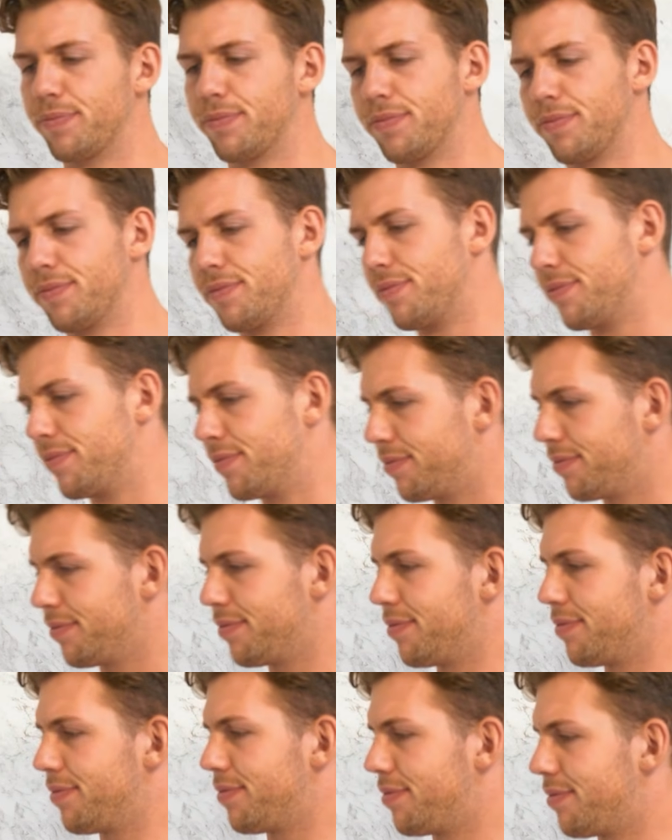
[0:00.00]
Should you use a
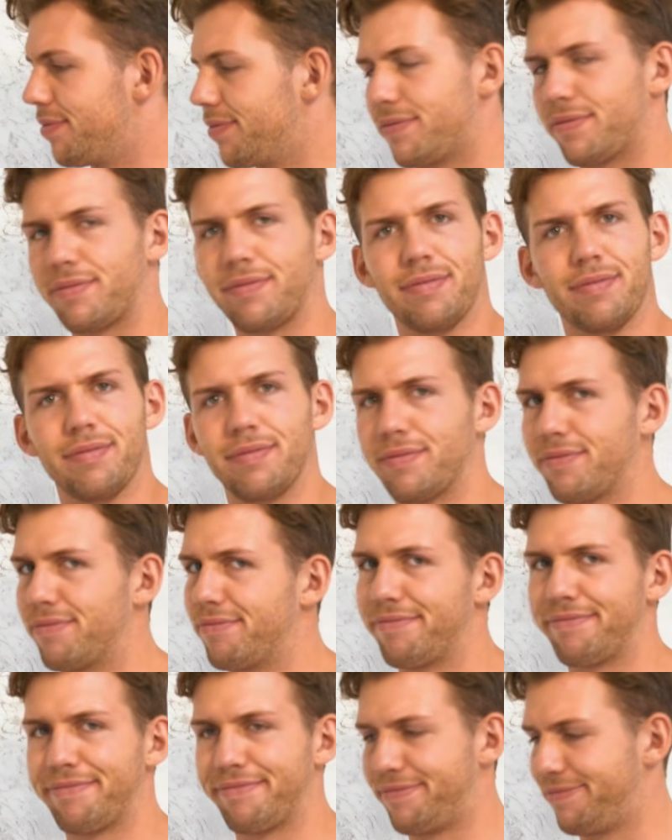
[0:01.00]
razor? Nah,
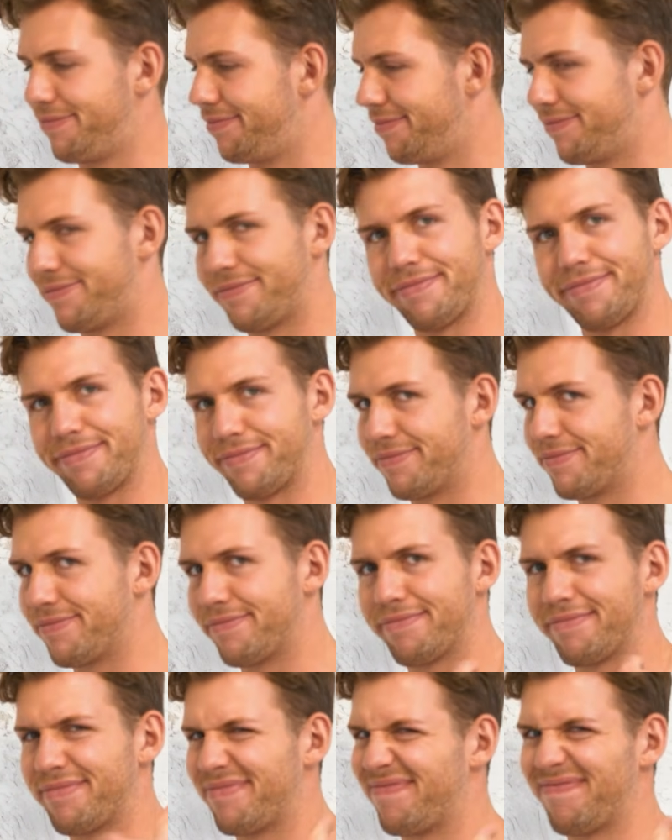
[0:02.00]
that shit gives me razor
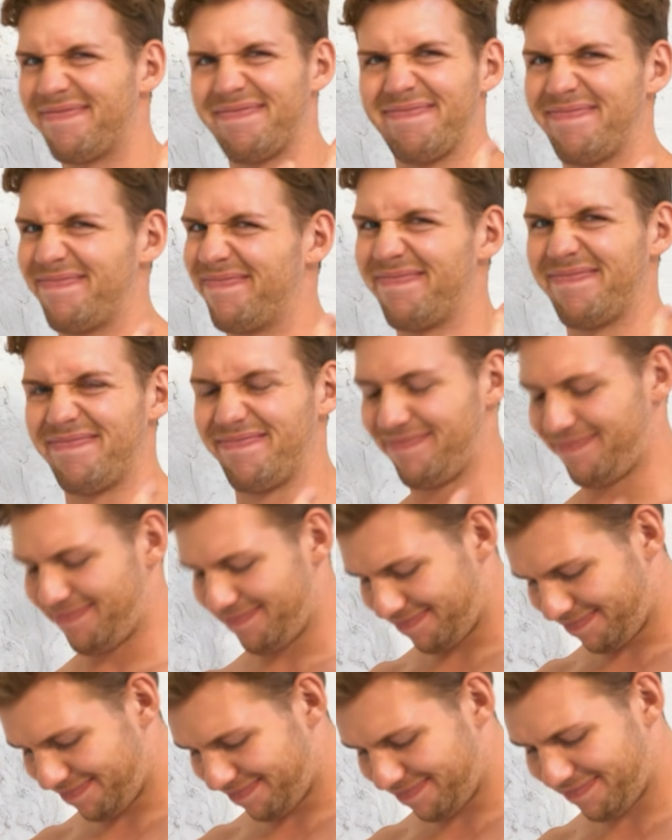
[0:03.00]
bumps and so many
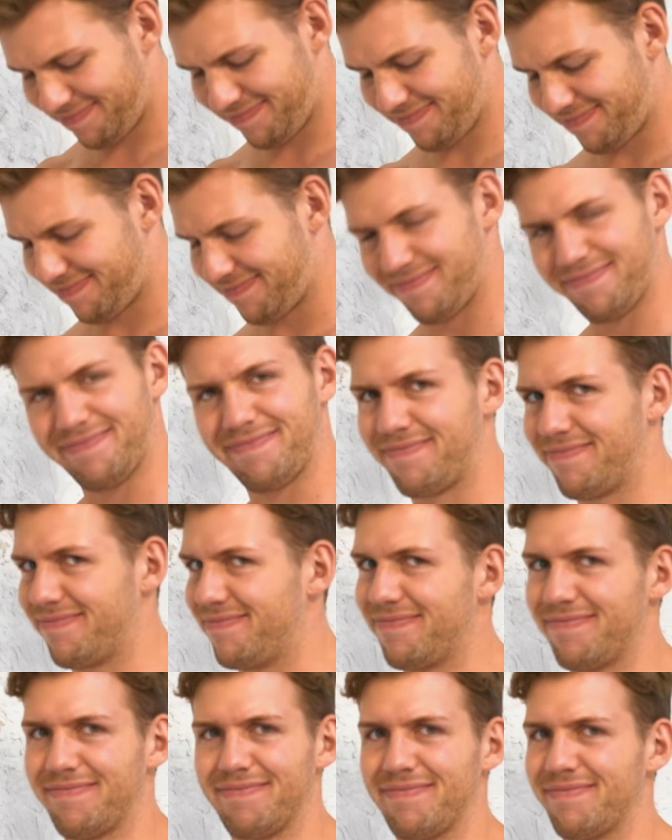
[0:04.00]
ingrown hairs it looks
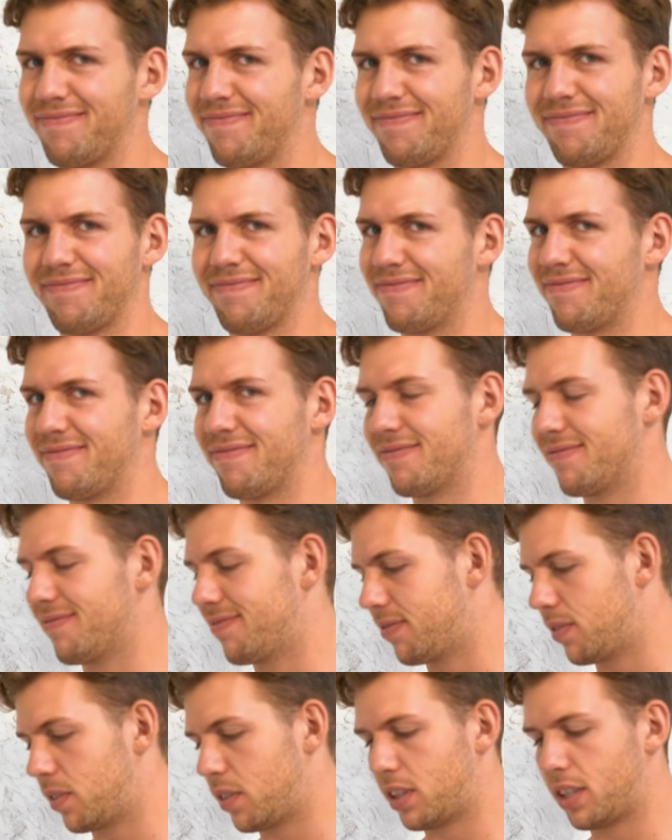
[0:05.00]
like I have an
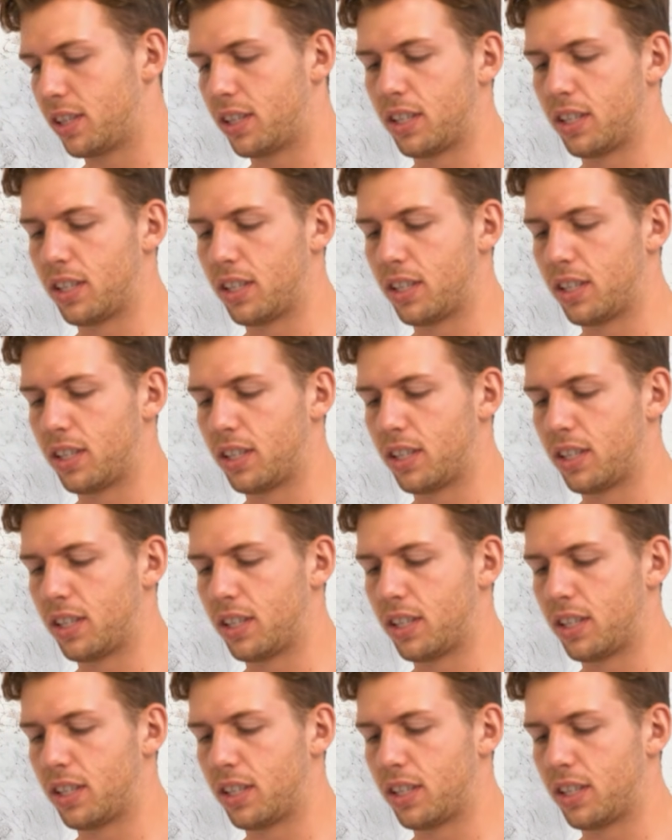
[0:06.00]
STD.